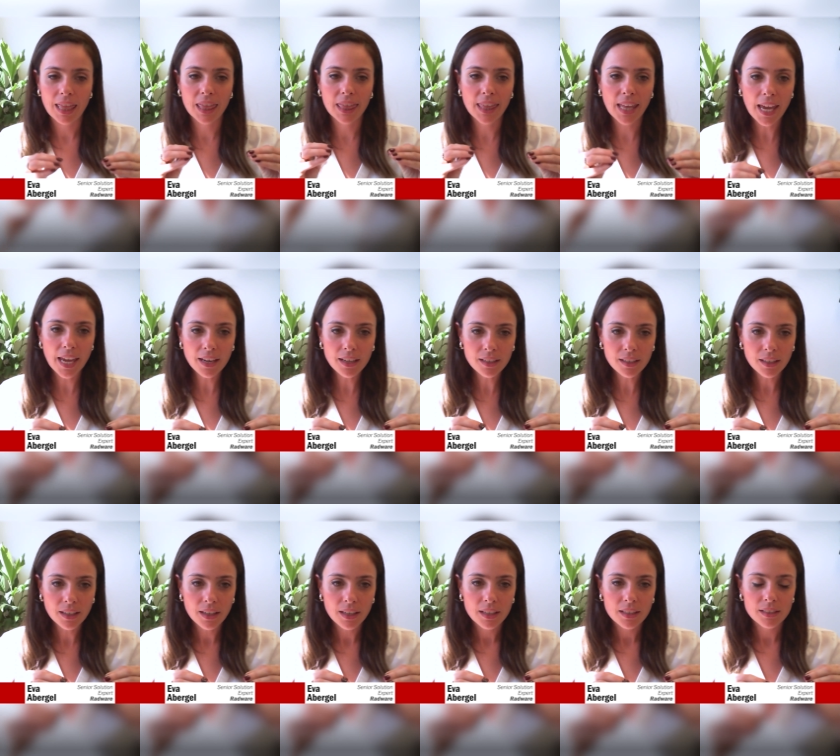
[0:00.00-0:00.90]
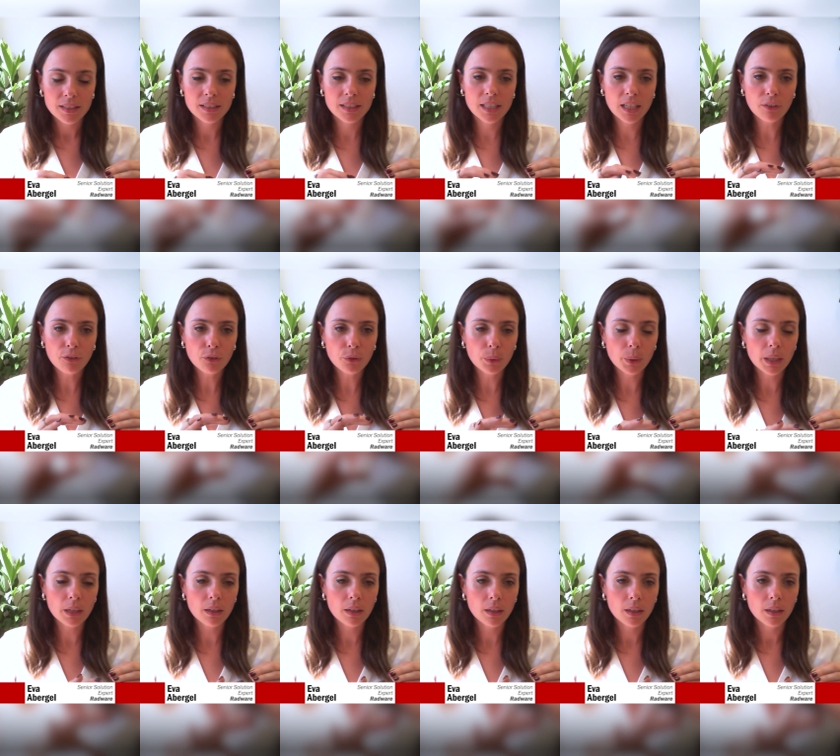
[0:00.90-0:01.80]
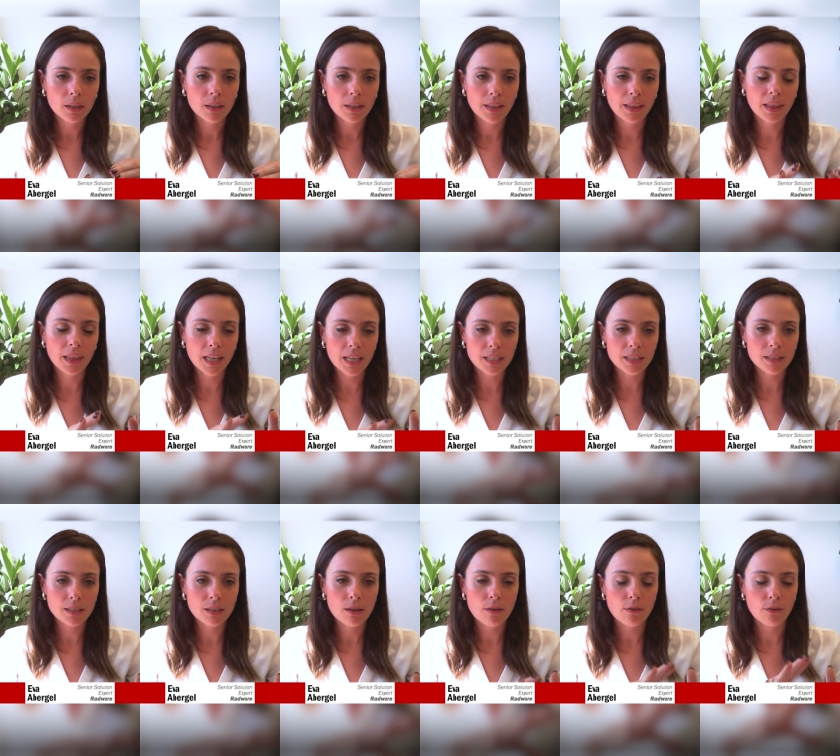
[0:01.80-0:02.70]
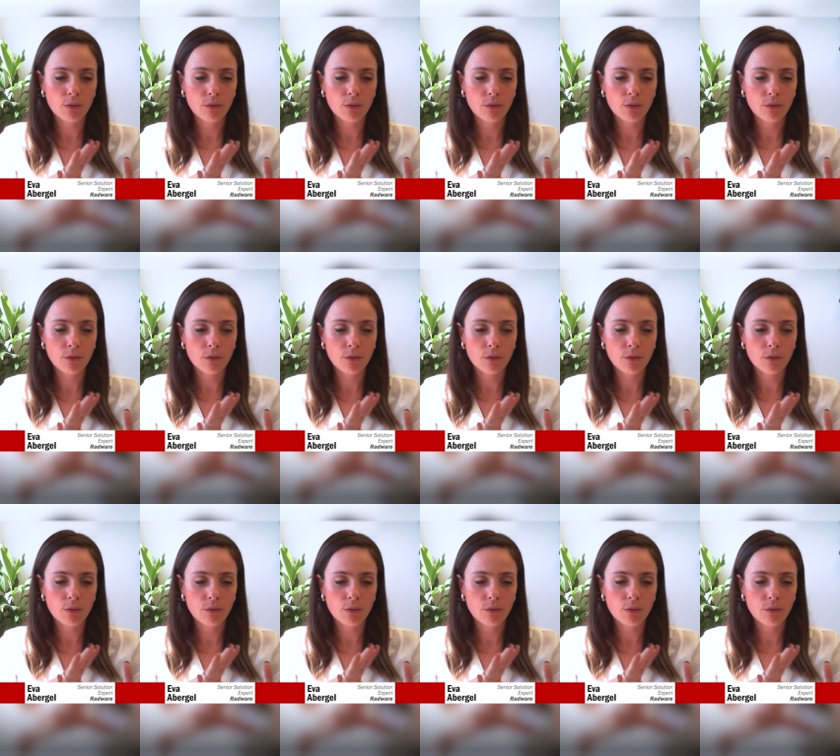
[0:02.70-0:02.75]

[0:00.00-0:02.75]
then differing this